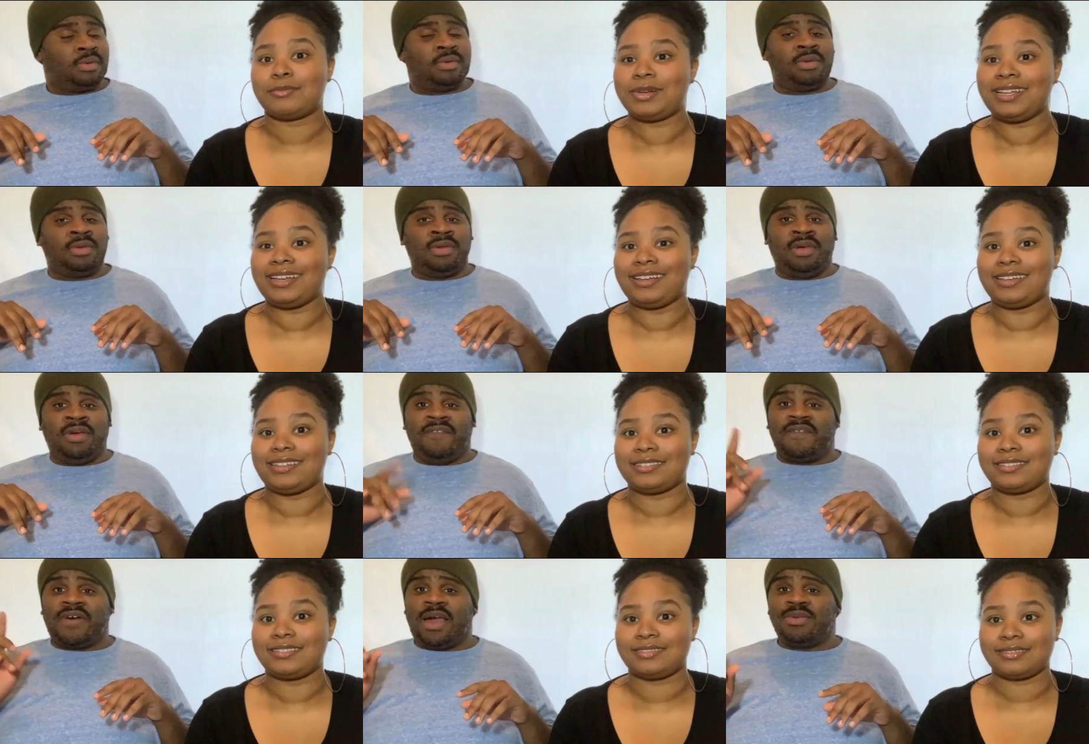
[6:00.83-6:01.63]
Speaker 1: Please.
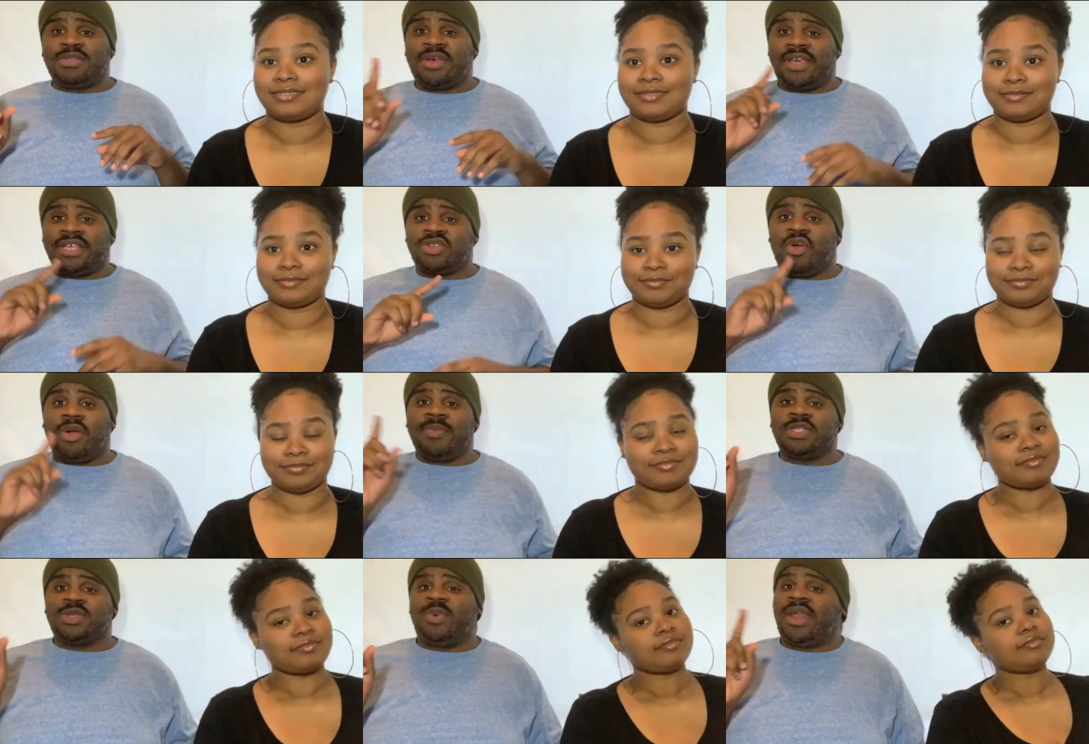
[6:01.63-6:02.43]
Follow us on
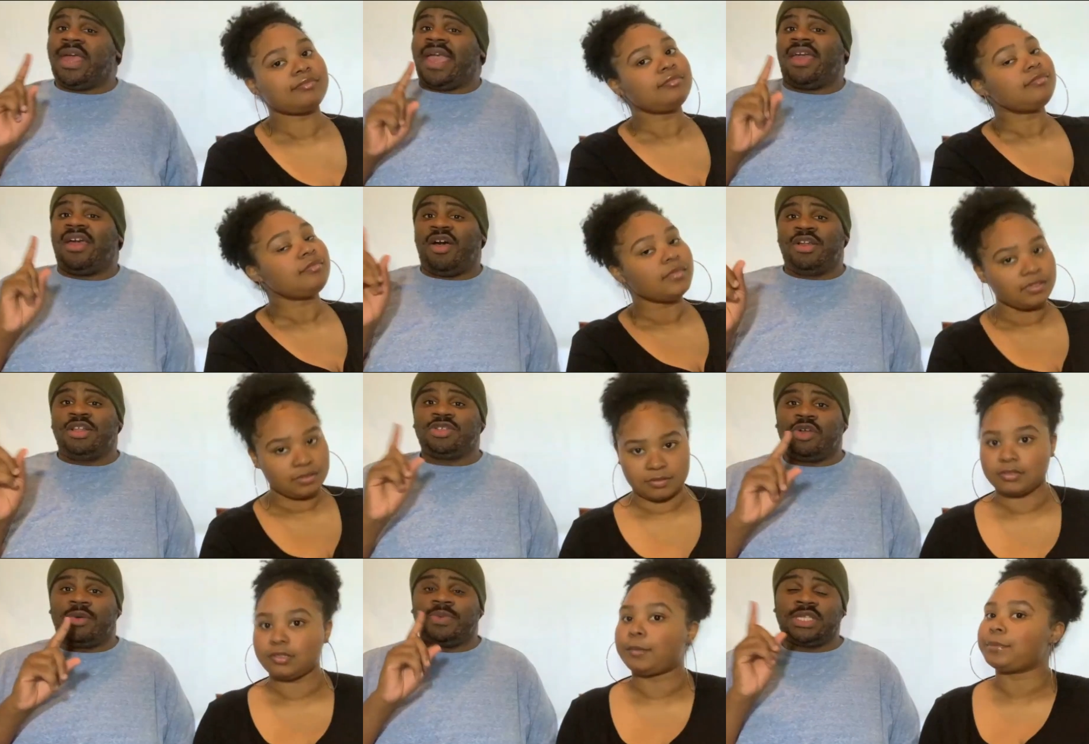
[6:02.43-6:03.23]
Instagram and Twitter at
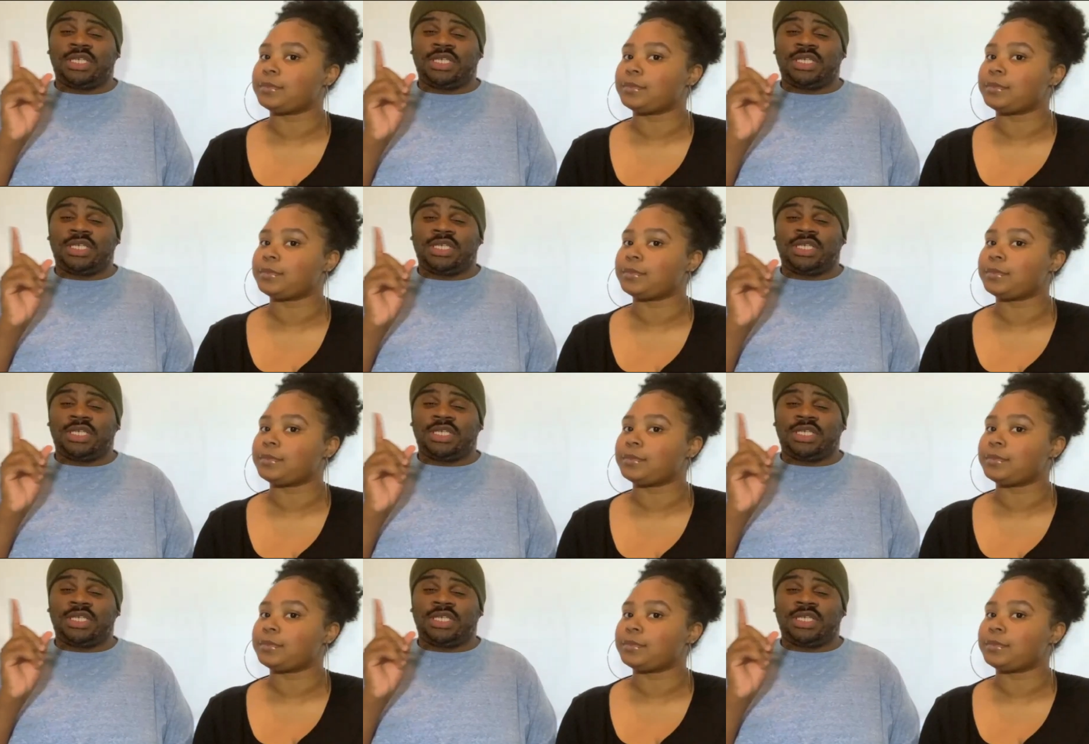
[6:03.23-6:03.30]
underscore the